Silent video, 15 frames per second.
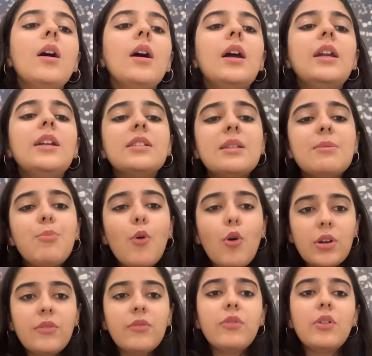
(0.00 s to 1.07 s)
It is
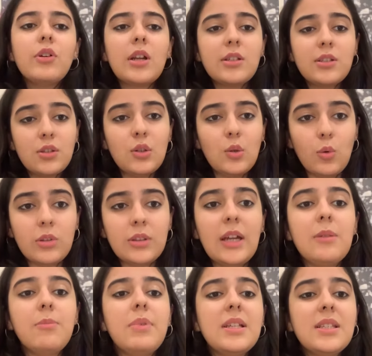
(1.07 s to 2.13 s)
important for us to know
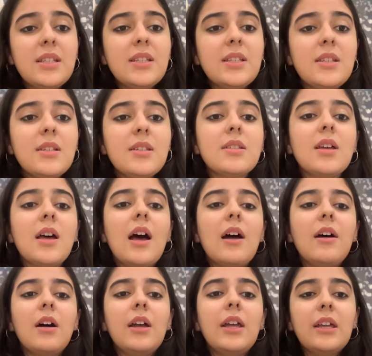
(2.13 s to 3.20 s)
that businesses have,
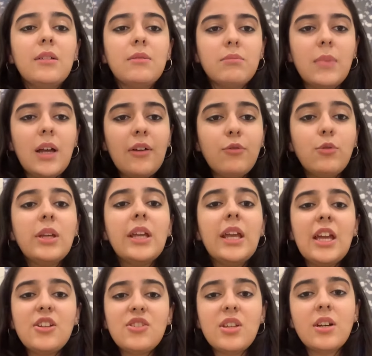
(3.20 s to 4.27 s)
have to
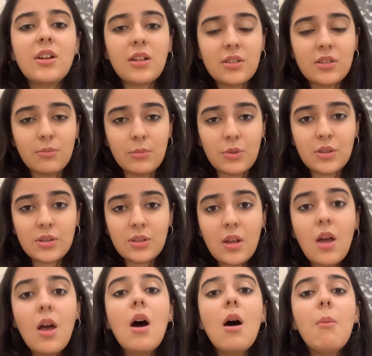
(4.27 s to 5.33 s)
engage their customers.
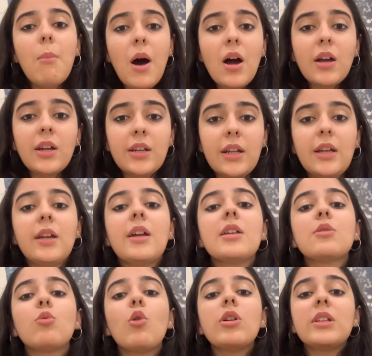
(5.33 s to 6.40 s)
Marketing is
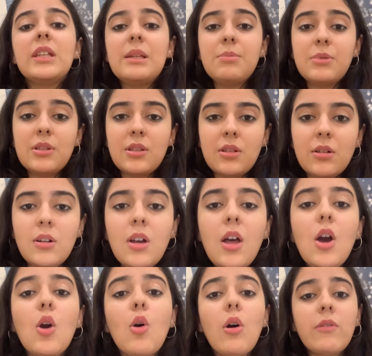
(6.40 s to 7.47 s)
what keeps the
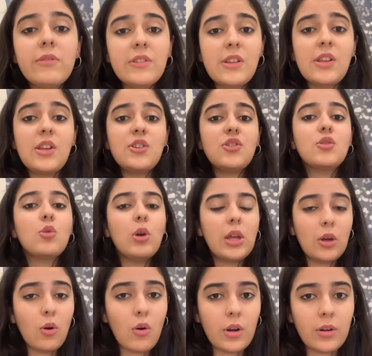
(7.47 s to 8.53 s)
conversation going
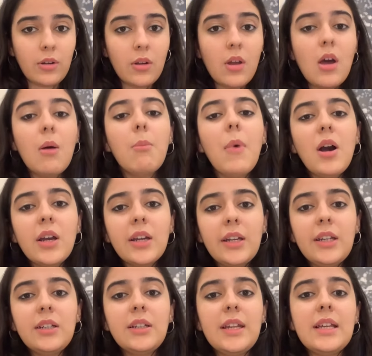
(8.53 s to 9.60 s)
on.
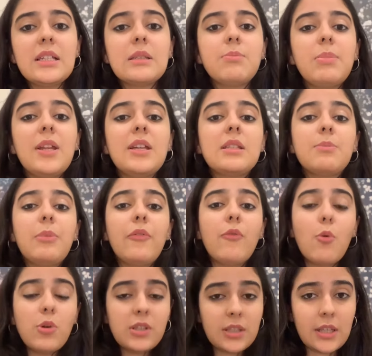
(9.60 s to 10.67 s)
Marketing takes place
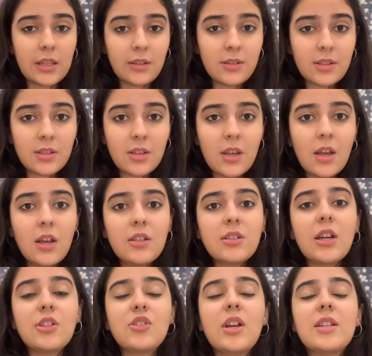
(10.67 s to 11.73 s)
before sales,
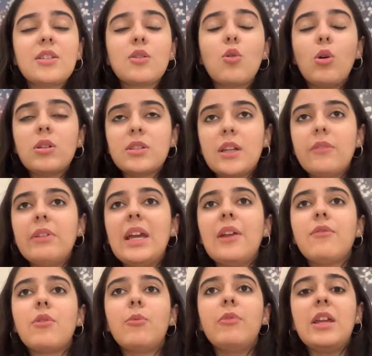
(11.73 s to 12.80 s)
such as the calls that we get
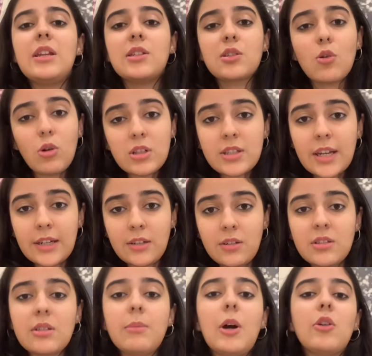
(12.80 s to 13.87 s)
from various call centers
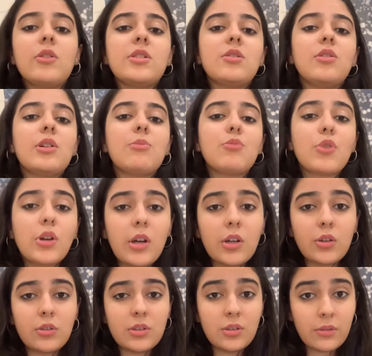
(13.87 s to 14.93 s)
about a certain product
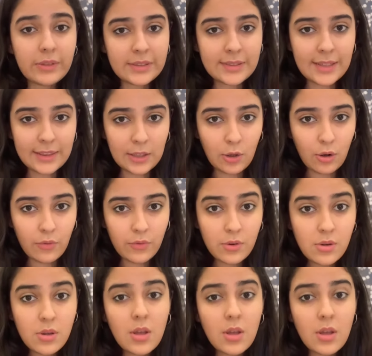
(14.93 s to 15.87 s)
or service that they offer,